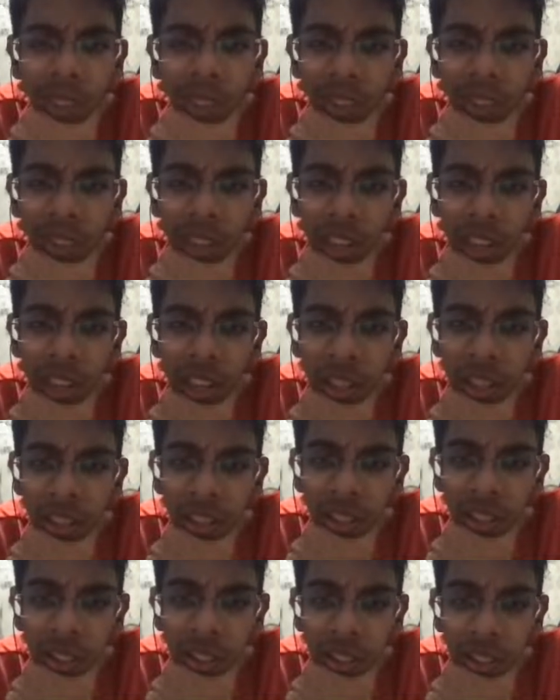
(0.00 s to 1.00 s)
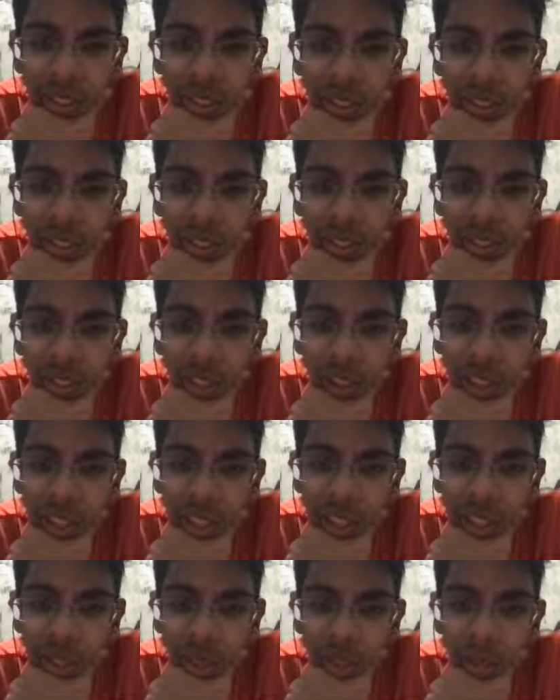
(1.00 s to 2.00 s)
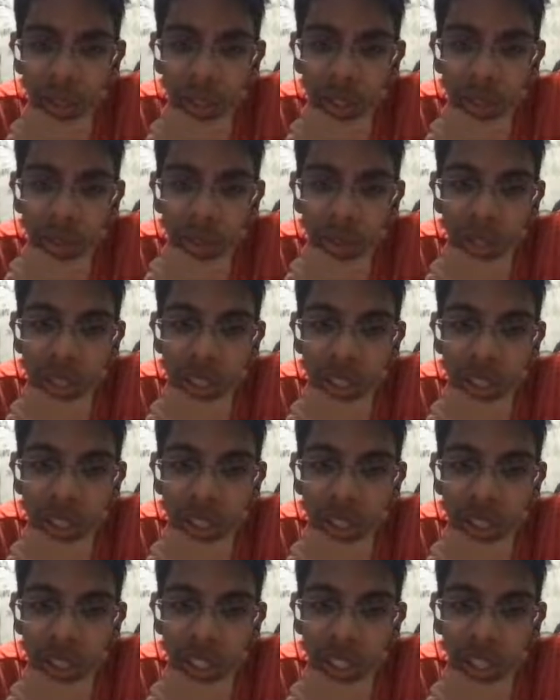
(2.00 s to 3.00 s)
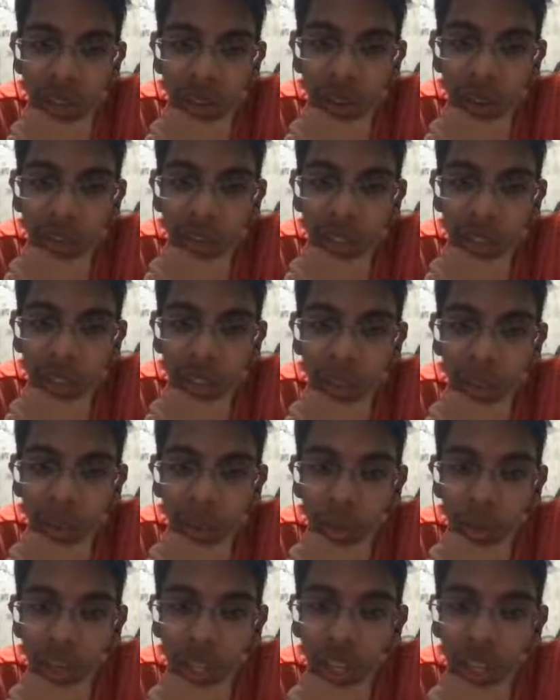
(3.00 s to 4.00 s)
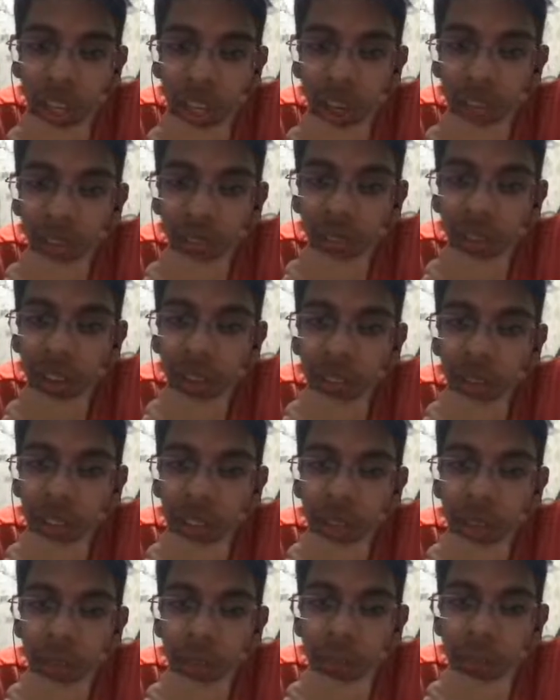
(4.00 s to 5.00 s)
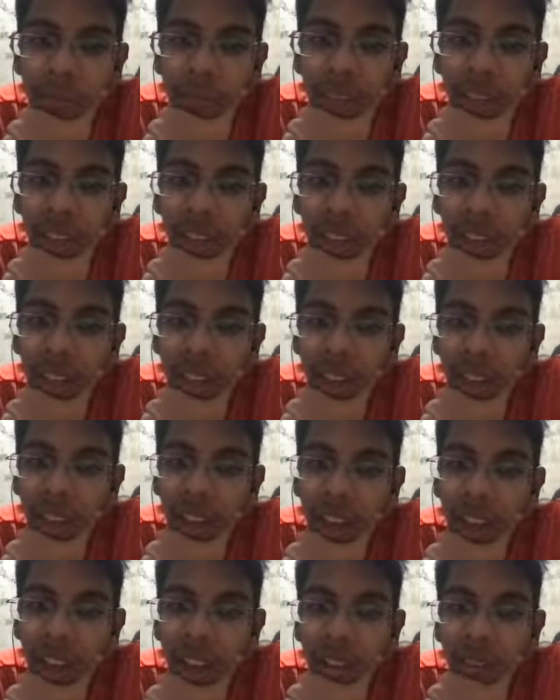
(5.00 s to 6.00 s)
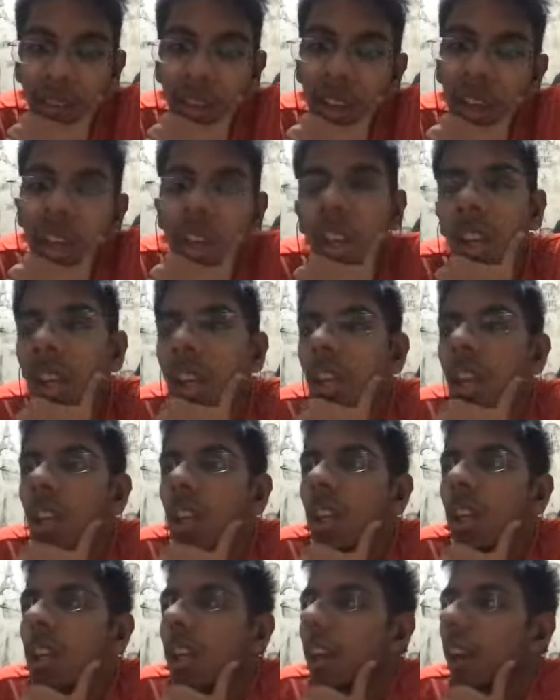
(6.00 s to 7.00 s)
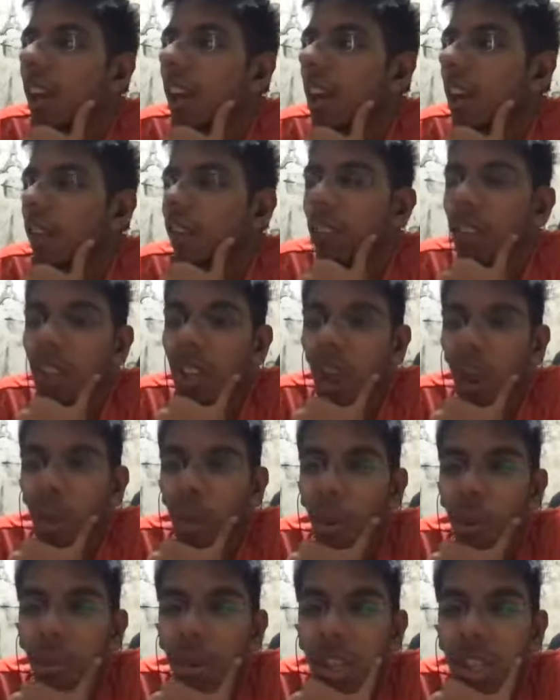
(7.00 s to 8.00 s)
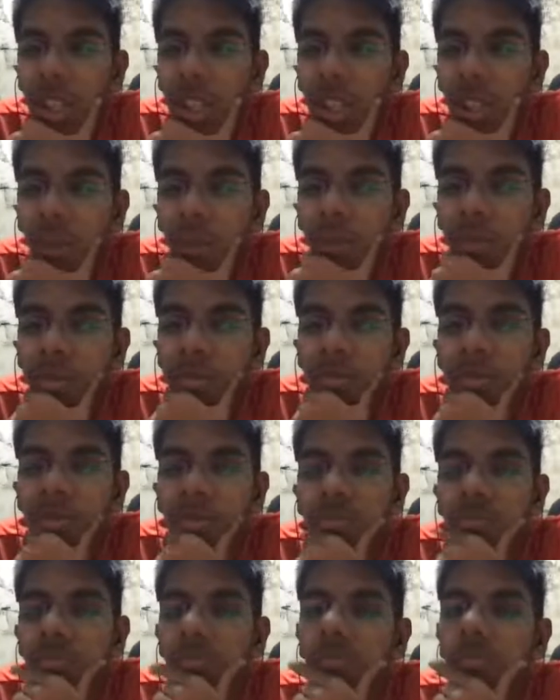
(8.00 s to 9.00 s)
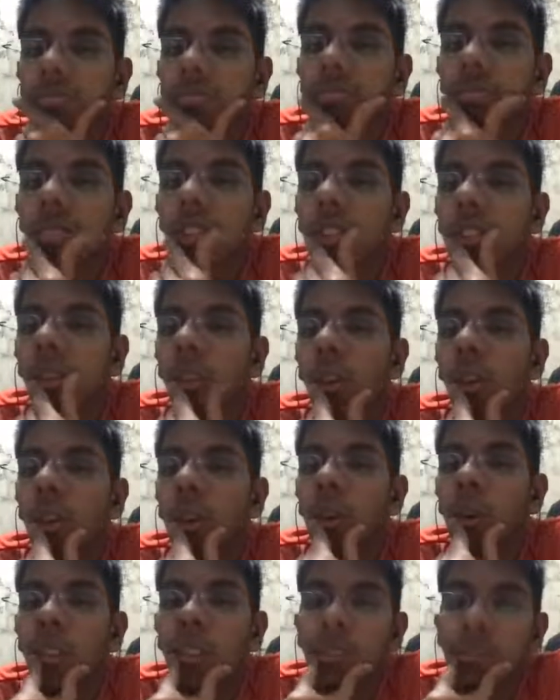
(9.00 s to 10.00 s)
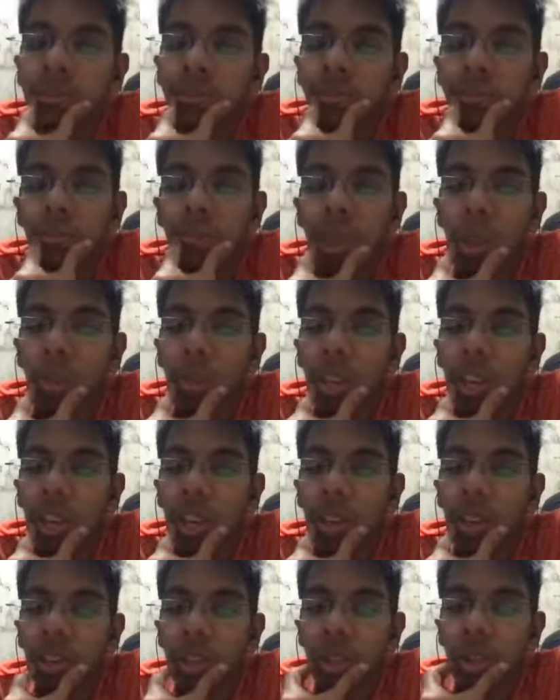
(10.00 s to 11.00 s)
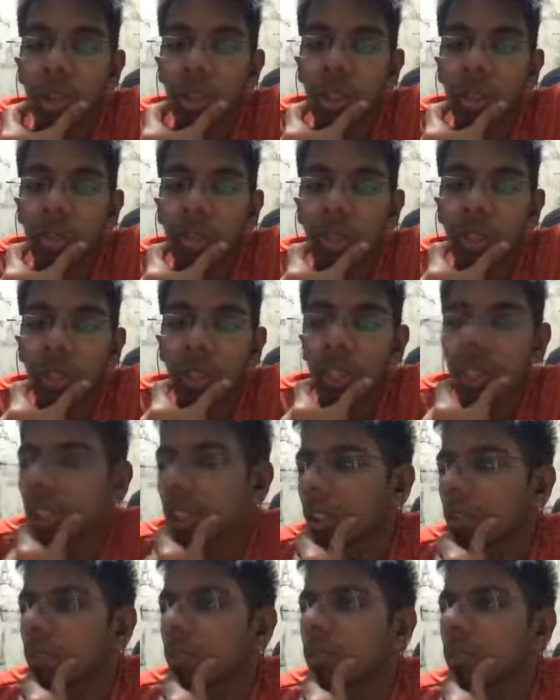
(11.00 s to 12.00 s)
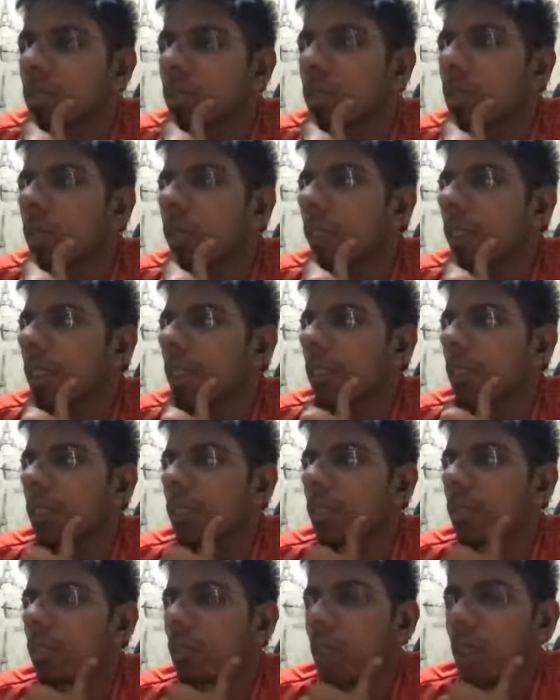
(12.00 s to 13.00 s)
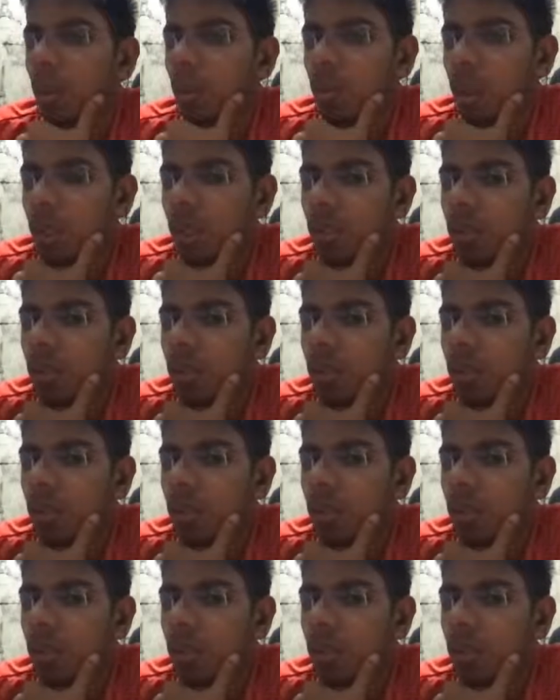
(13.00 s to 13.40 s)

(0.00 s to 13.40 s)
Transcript: Knight here, I can just go bishop d e7 defending the pawn, and then f5 will come. And I have kind of a double bishop. So maybe I can do something with it. Maybe.